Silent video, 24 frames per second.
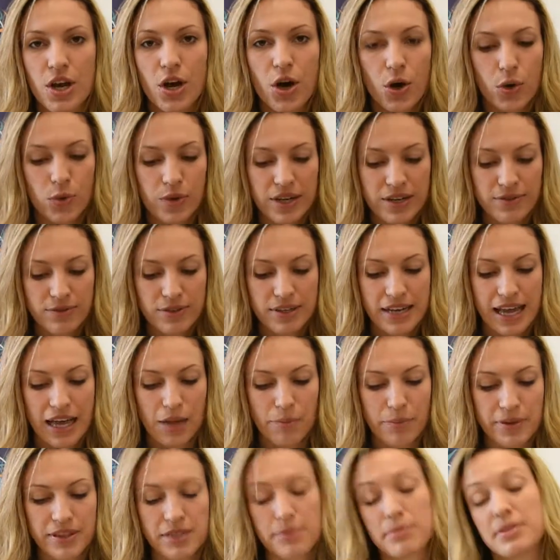Or even
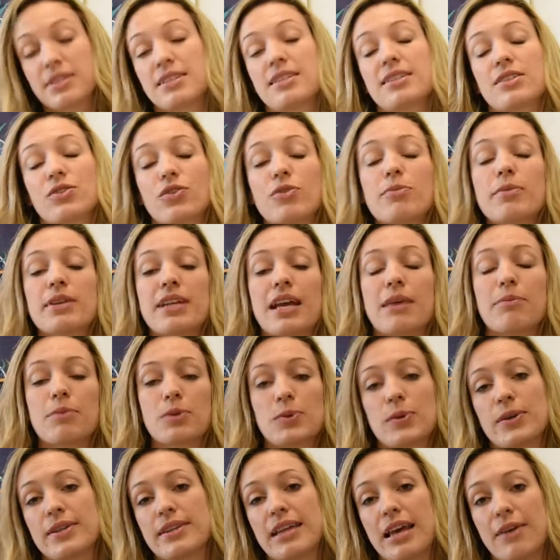helping them to discriminate
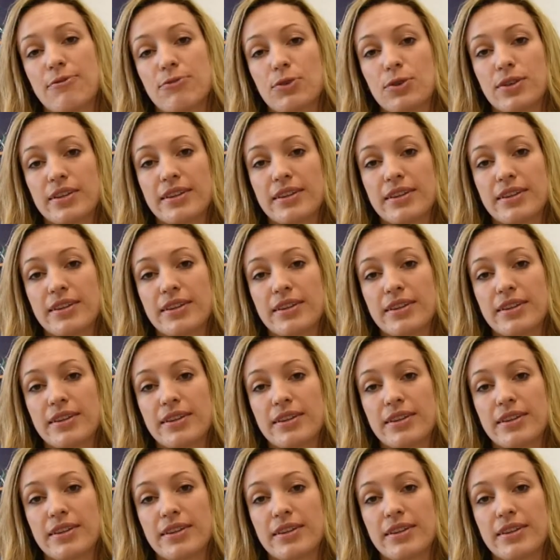between their food